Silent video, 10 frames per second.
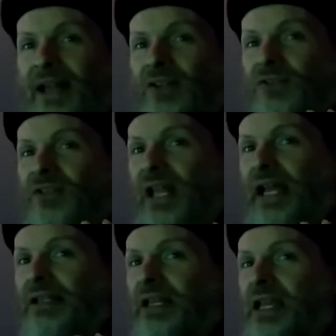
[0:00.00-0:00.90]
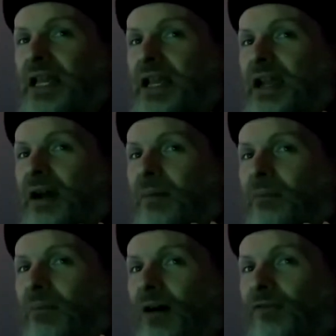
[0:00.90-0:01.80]
band is slightly
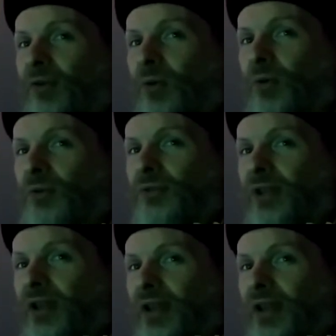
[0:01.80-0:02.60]
muffled